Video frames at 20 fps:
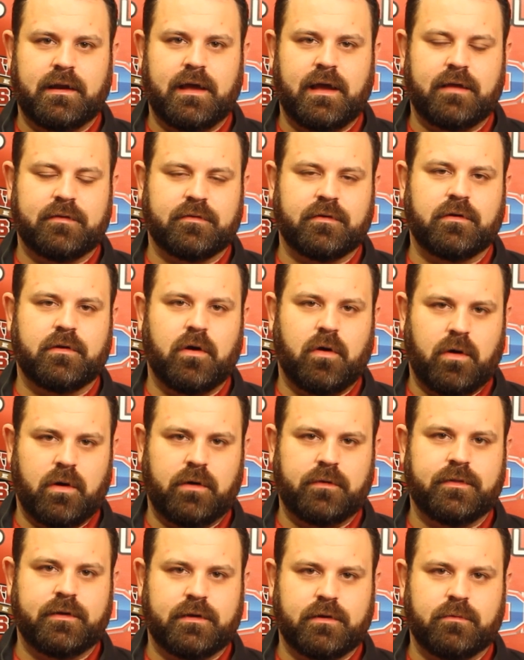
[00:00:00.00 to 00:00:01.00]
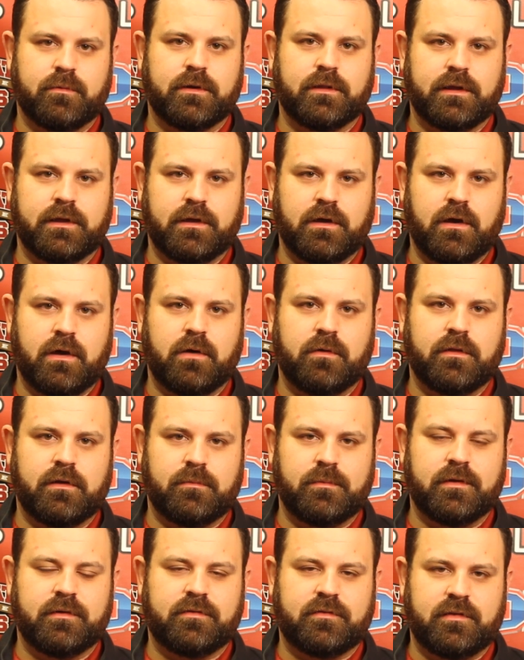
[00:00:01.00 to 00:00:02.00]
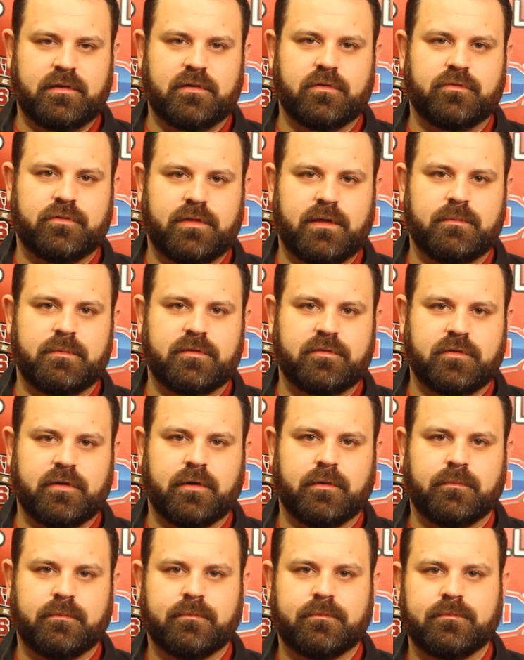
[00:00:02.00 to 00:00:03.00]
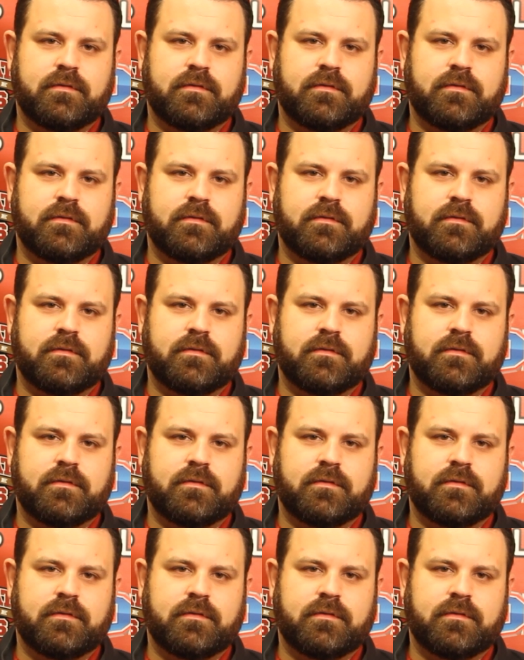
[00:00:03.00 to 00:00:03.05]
has a guard that can really go. That'll be a senior for them this year.